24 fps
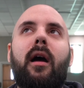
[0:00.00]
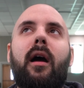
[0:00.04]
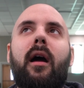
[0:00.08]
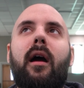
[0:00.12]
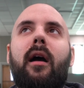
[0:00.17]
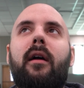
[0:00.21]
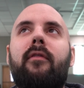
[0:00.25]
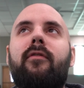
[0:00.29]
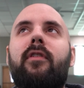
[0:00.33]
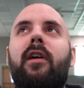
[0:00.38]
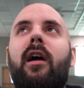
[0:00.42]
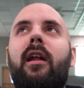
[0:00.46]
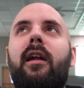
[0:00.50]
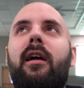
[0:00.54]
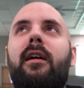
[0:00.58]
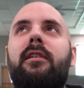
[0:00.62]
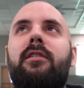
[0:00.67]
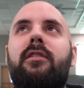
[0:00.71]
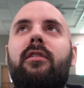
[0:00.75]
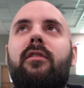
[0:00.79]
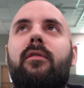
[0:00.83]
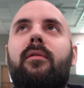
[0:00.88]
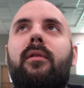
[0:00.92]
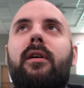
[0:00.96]
I've got to
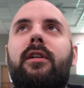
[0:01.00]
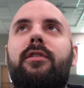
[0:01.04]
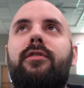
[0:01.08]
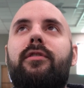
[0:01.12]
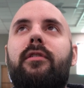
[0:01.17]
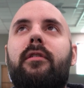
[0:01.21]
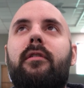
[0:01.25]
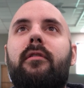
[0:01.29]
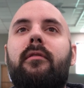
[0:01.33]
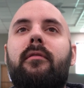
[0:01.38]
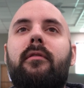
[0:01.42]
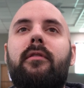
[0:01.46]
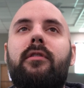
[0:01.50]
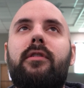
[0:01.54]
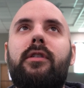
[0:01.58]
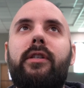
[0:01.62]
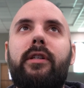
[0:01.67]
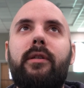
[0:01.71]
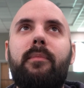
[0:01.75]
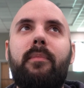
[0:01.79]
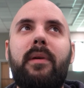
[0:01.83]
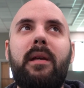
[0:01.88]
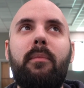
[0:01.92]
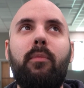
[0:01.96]
ask the question
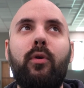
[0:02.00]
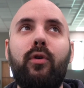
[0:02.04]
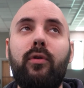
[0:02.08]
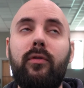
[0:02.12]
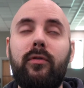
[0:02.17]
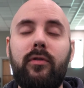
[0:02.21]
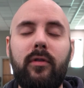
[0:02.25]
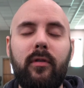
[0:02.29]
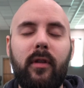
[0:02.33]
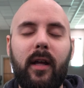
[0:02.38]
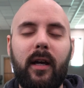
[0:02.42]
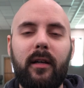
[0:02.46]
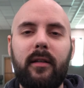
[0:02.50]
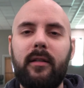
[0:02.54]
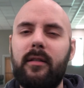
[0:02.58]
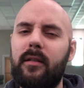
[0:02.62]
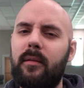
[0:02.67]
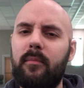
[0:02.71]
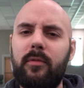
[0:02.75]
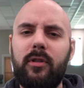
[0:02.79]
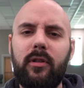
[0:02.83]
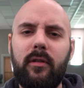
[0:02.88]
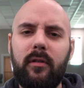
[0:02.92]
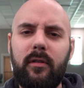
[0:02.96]
to people who do that, because
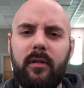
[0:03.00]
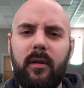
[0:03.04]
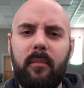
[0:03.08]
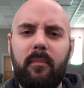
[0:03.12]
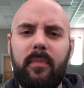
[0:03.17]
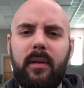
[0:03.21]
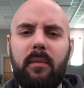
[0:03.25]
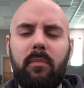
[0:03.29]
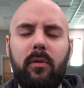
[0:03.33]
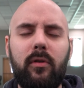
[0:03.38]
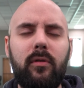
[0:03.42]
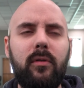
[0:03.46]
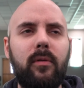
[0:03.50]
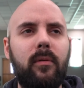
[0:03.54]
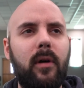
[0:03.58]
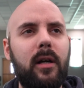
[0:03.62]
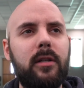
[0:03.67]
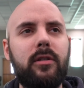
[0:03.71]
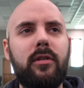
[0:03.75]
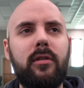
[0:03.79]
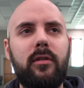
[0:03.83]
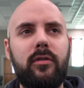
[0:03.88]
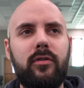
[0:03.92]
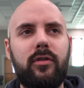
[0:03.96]
I'm sure some people who
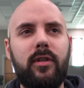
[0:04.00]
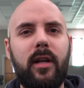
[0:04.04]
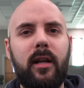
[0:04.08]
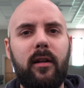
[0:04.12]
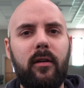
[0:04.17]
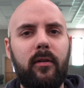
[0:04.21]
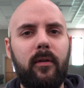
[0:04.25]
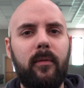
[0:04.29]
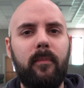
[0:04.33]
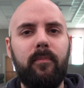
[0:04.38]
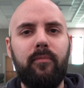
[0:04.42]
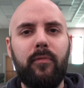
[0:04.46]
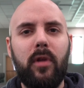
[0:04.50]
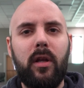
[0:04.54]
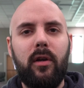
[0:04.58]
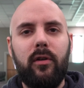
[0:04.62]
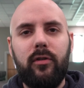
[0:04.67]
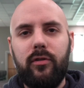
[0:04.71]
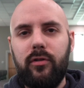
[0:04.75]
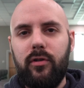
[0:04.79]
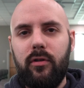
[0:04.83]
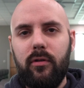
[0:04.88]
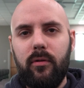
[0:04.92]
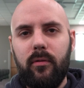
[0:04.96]
watch this channel
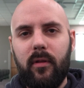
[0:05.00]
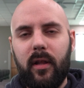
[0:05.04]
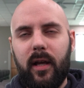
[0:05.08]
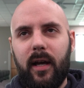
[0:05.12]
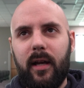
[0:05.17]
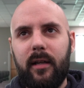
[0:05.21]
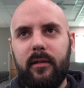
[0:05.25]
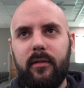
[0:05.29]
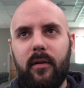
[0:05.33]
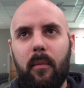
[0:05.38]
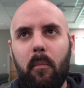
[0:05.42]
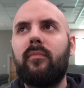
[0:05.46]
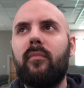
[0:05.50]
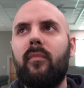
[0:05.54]
do that.